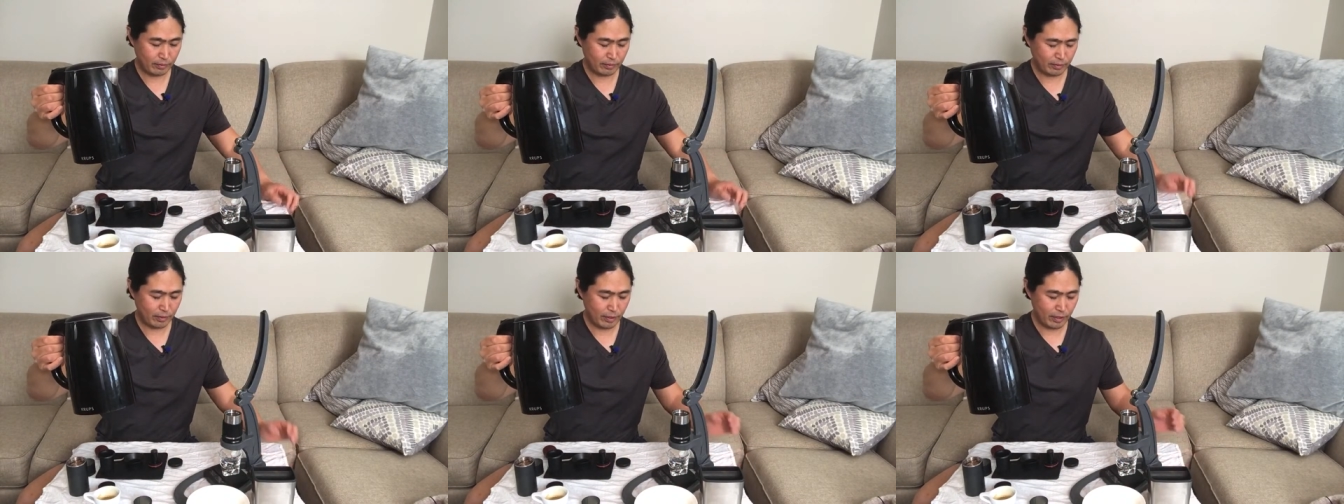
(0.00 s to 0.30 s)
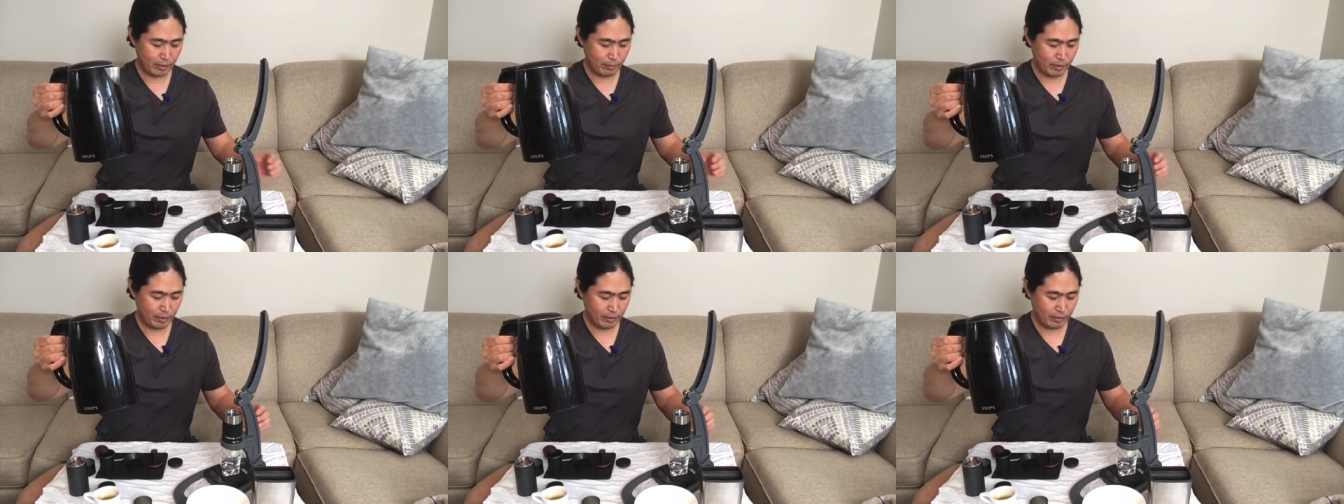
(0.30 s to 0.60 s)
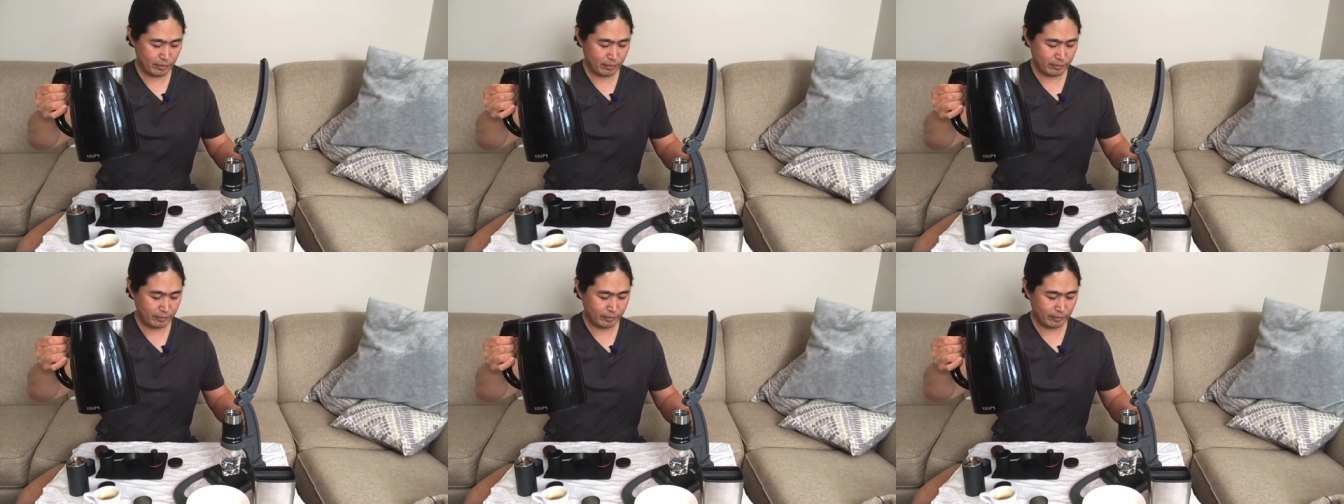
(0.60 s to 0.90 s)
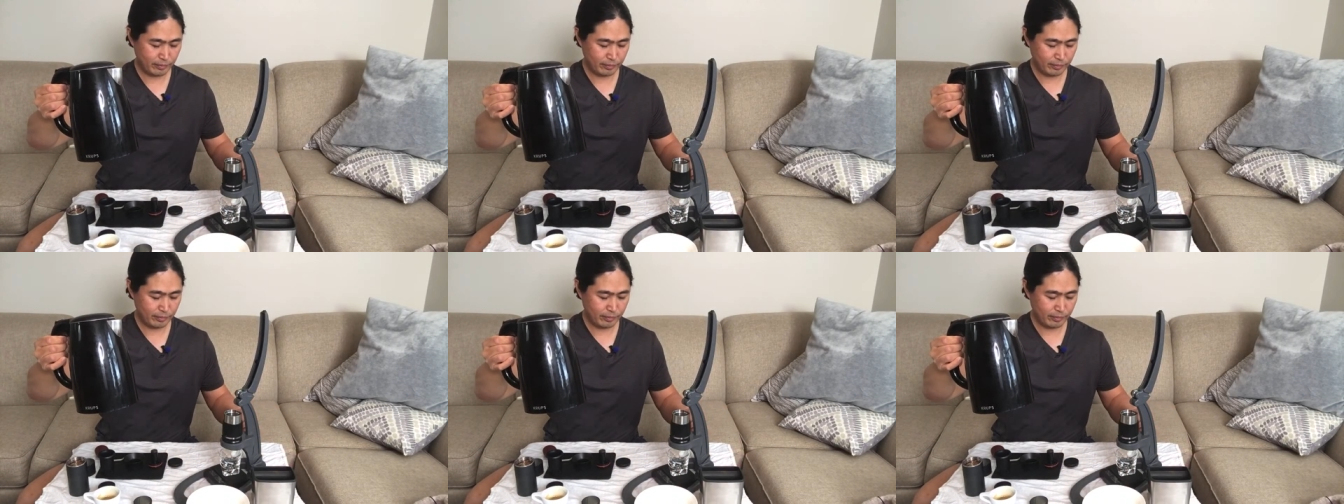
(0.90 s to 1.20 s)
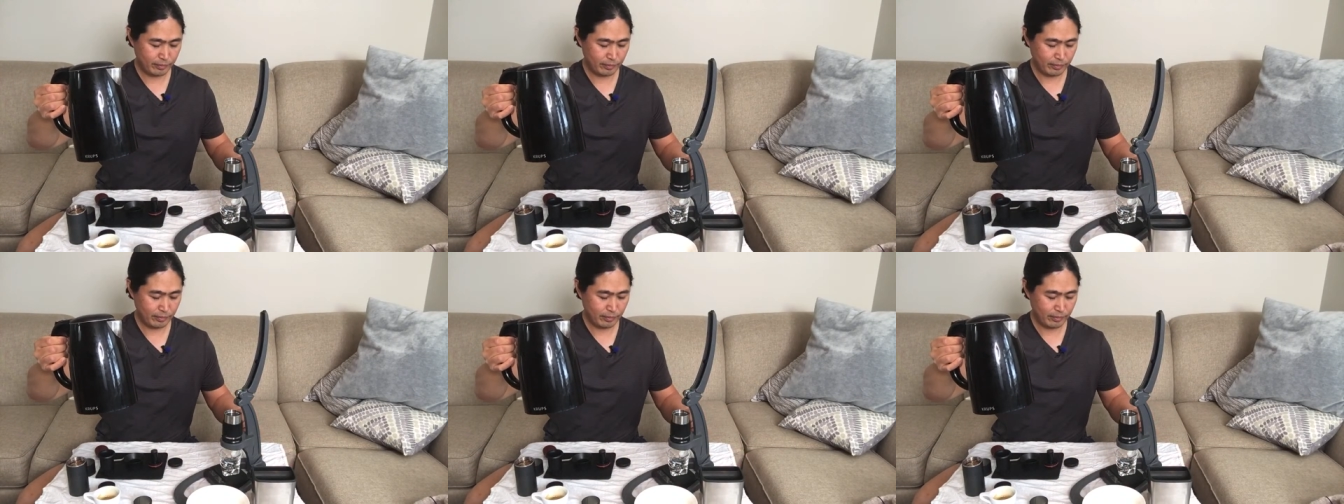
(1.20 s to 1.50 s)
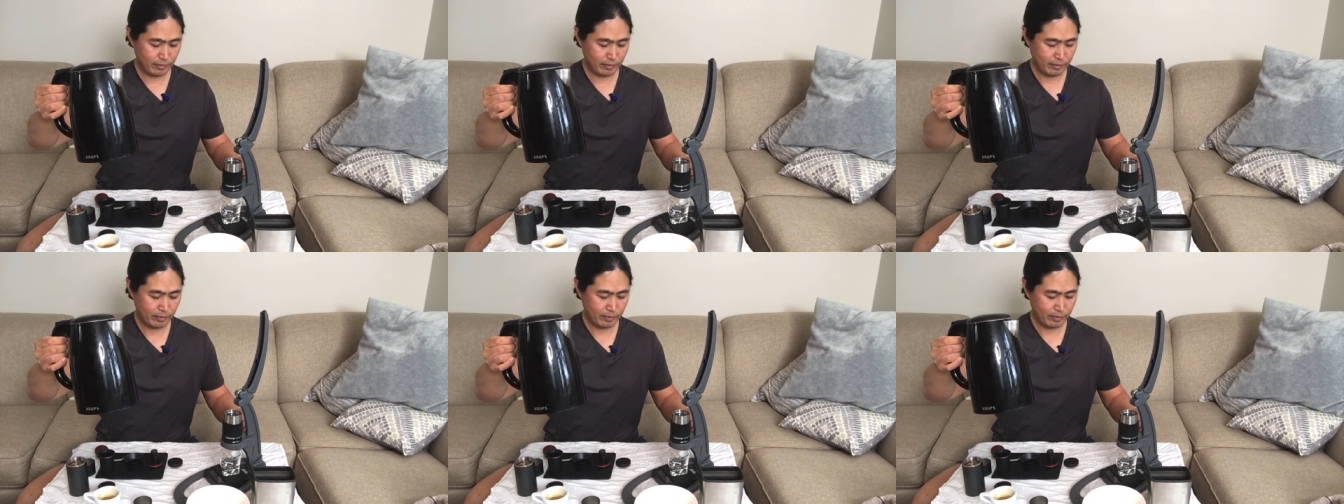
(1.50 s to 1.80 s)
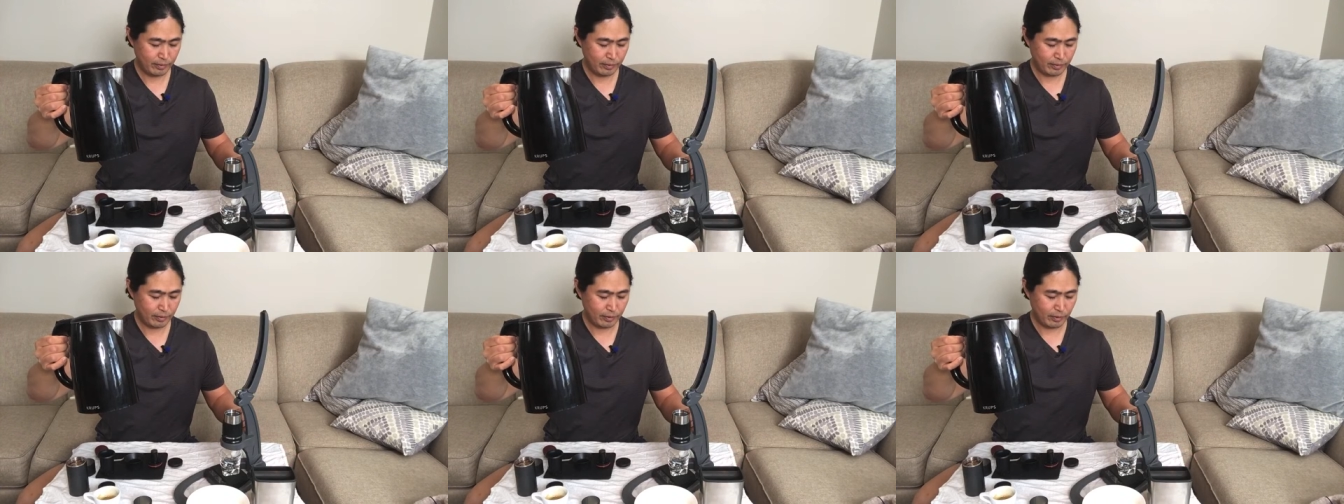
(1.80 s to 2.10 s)
timer.
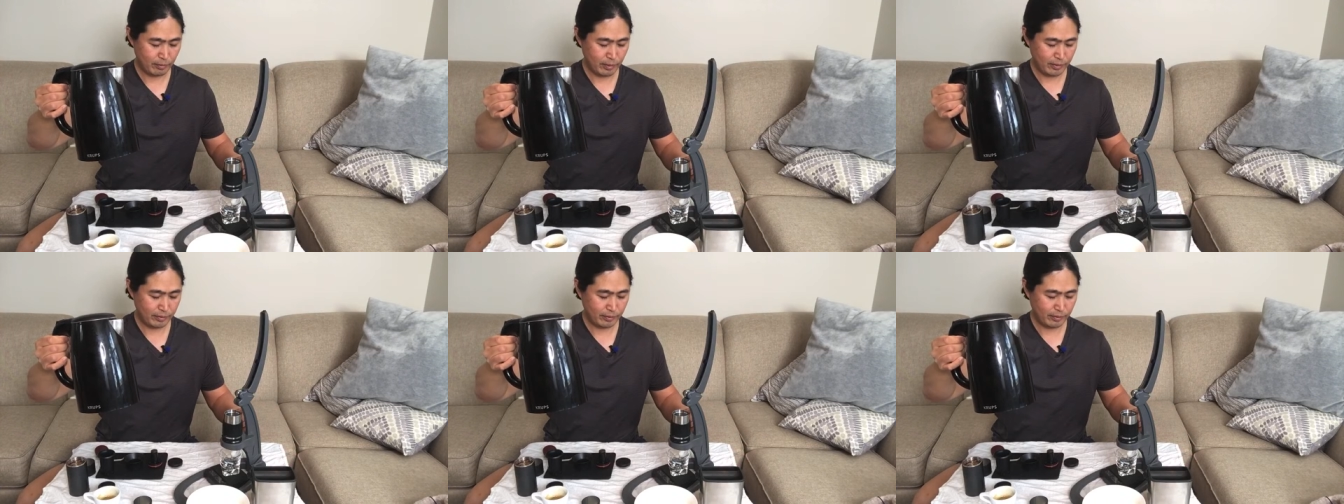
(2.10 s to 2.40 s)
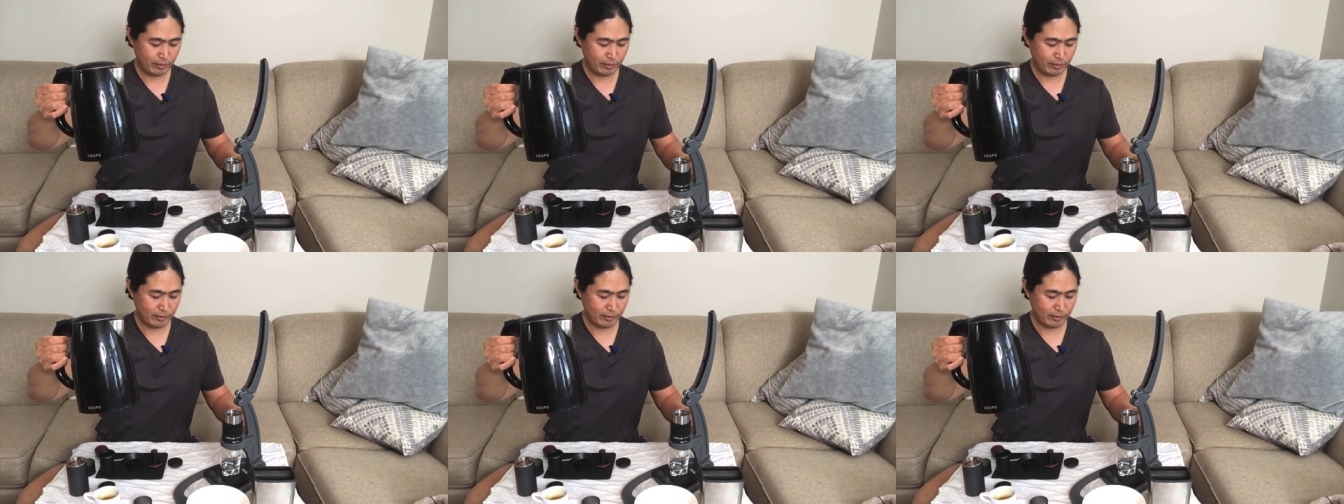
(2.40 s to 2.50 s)
Come on.